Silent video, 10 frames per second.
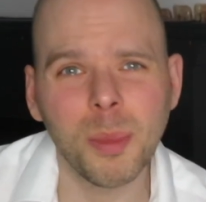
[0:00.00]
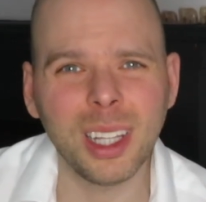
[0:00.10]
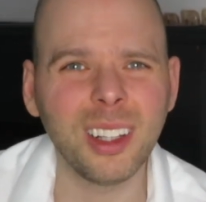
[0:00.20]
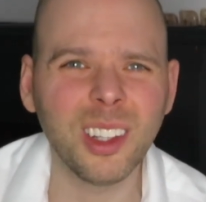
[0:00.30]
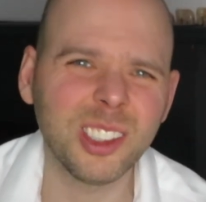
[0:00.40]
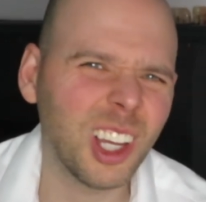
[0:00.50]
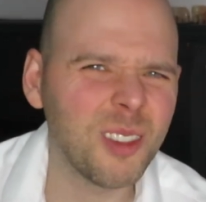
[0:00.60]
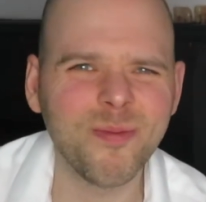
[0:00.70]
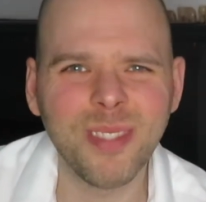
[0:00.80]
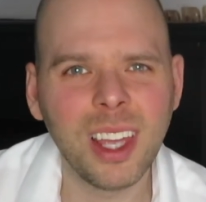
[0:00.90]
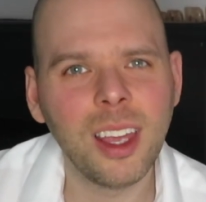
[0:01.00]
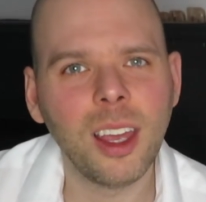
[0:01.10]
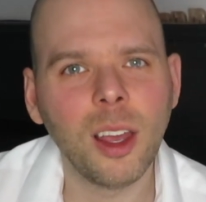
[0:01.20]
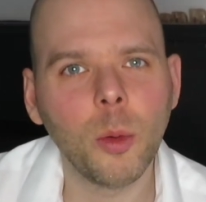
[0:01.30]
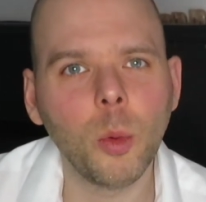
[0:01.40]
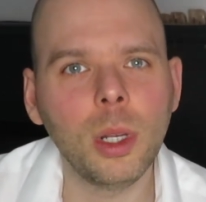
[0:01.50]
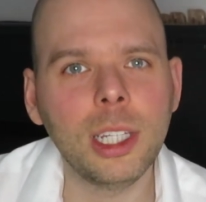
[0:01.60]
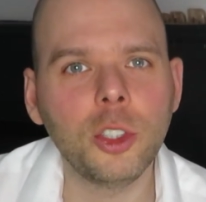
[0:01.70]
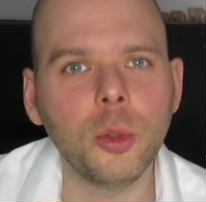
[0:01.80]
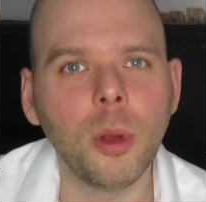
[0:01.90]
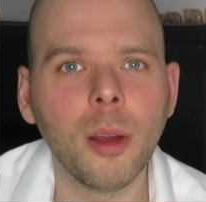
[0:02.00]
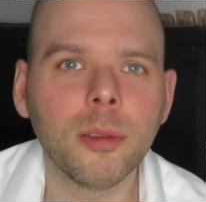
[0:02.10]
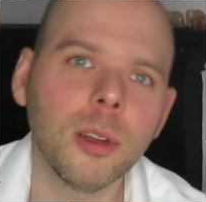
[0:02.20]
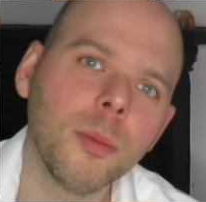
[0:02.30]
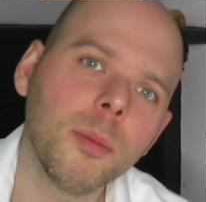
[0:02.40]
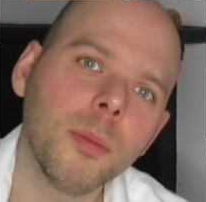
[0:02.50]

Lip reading: but in the long term will lead you to